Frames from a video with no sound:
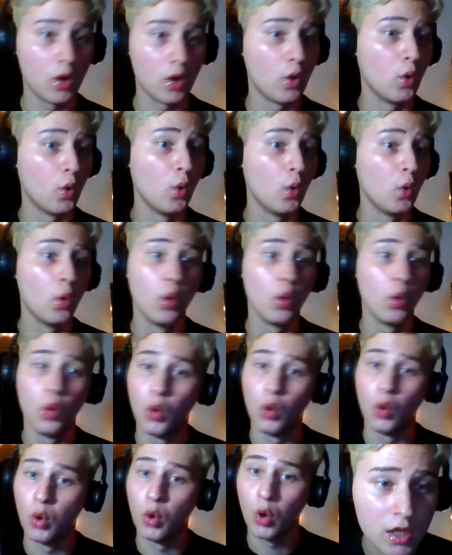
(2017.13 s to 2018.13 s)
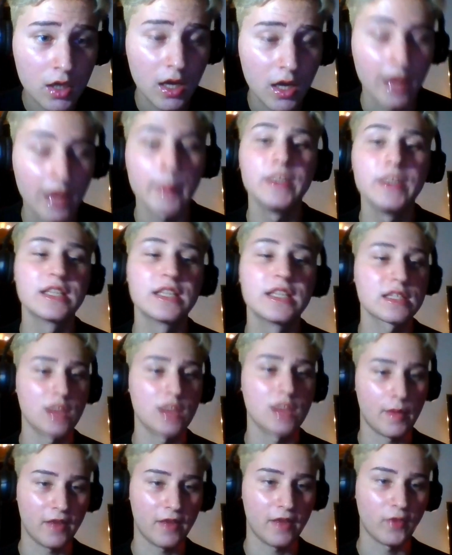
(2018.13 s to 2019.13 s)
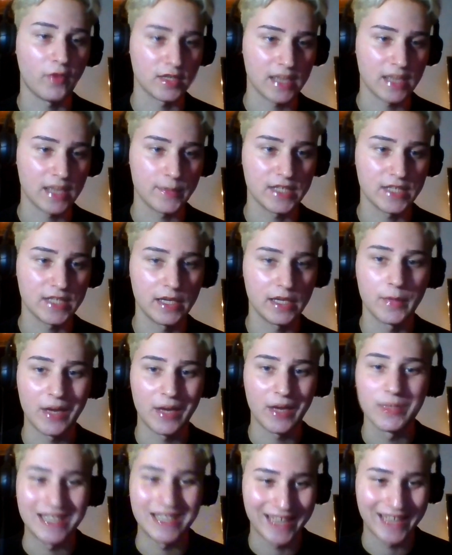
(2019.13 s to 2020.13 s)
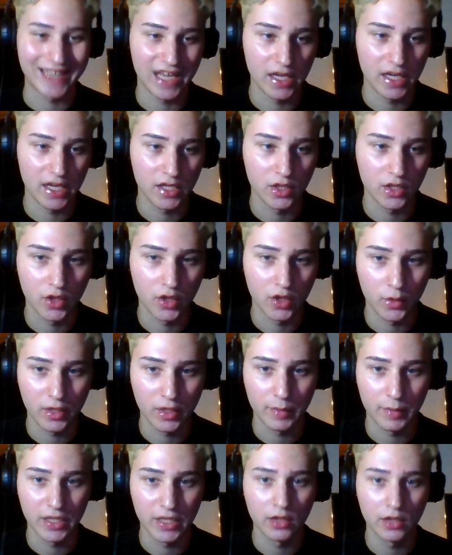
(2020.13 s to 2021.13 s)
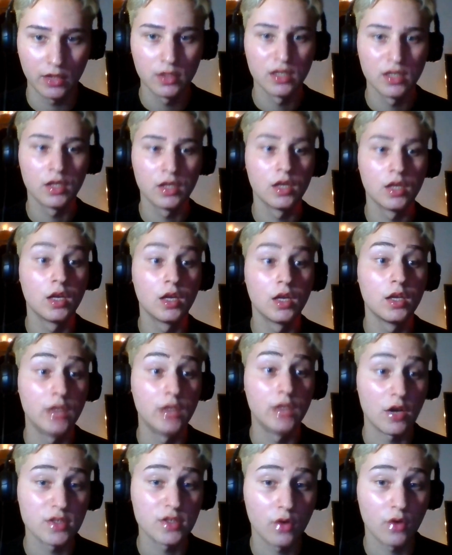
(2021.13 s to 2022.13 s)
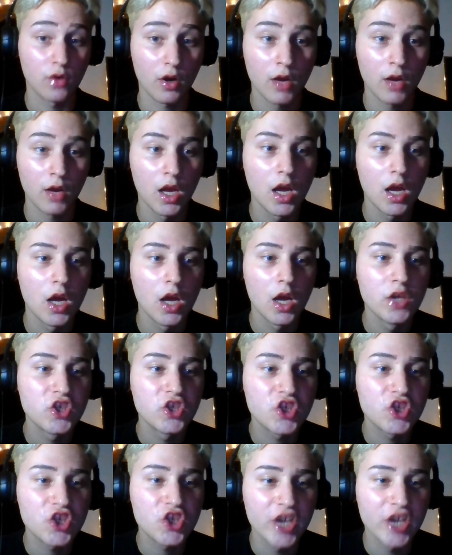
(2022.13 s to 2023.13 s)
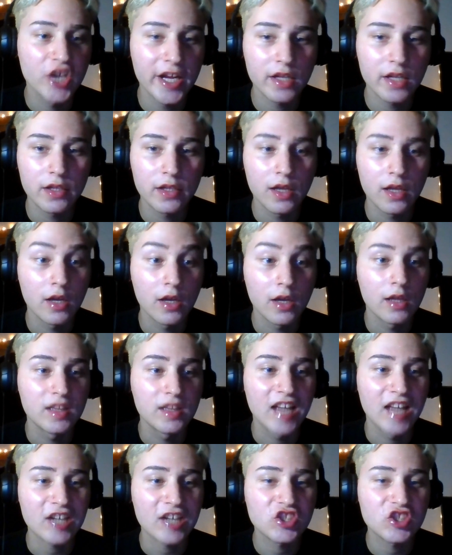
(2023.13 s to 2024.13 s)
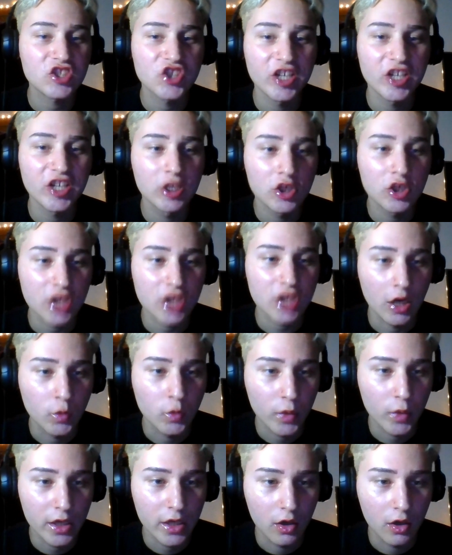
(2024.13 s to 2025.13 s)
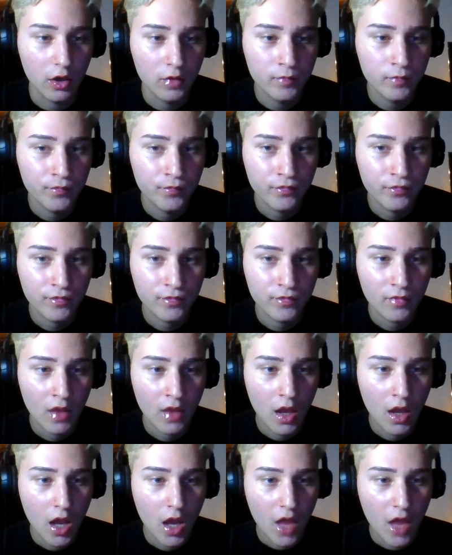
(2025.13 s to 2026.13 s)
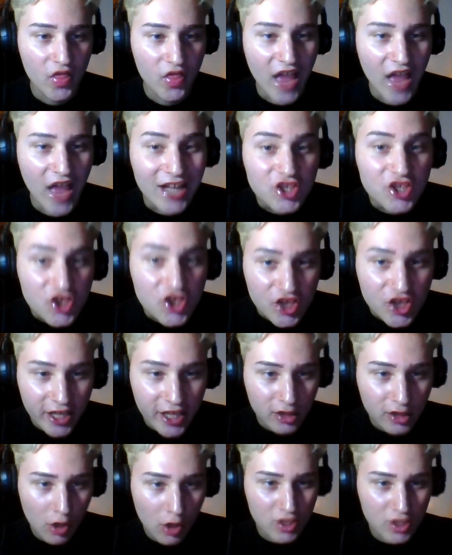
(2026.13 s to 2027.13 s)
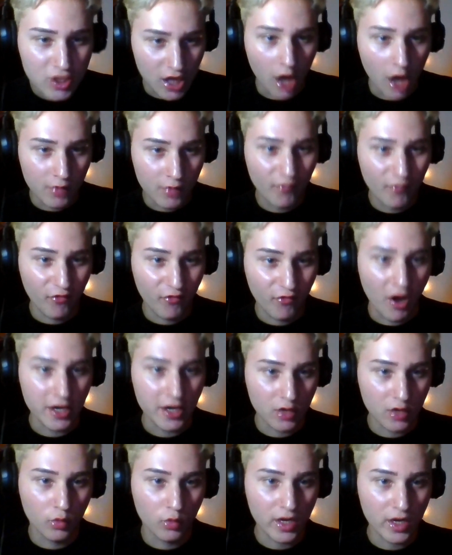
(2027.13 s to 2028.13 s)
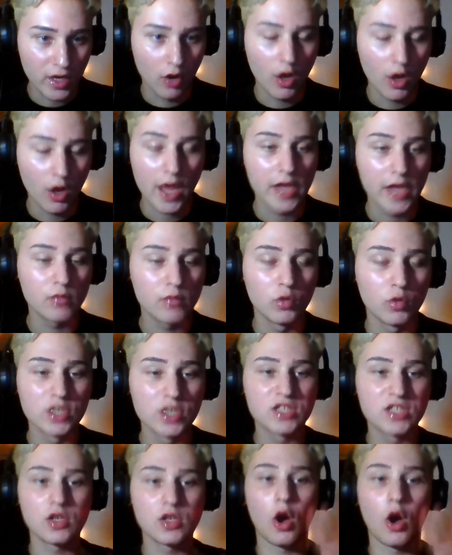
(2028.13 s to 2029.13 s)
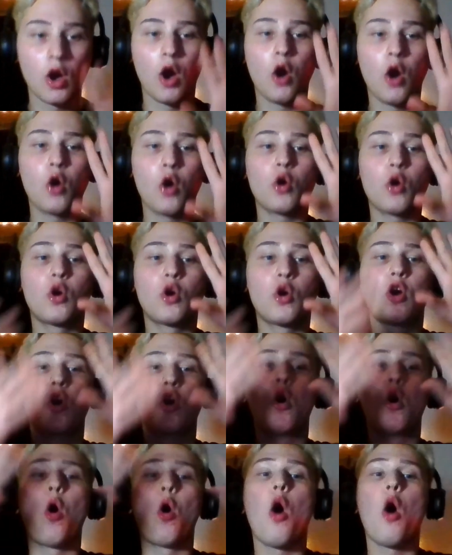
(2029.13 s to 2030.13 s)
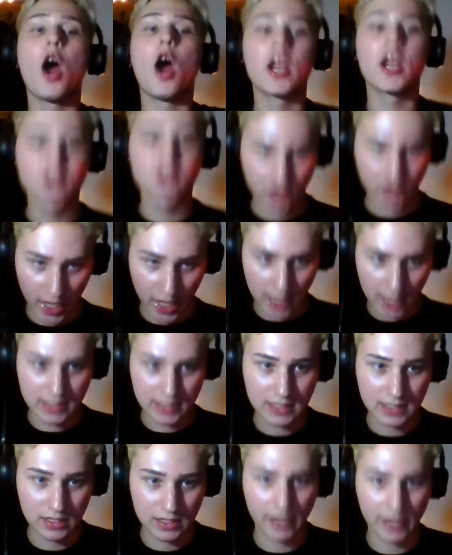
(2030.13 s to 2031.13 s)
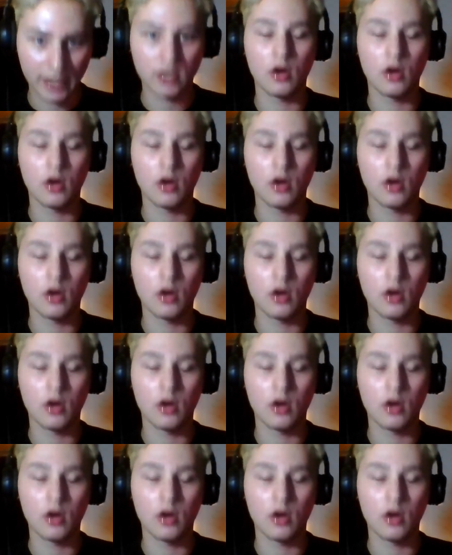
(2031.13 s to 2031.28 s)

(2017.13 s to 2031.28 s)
ooh, I mean, this is not my first time seeing it, but I was a kid, you know what I mean? Now as a grown shit, that shit looked unreal. That shit looked unfucking real. It was gorgeous. Like,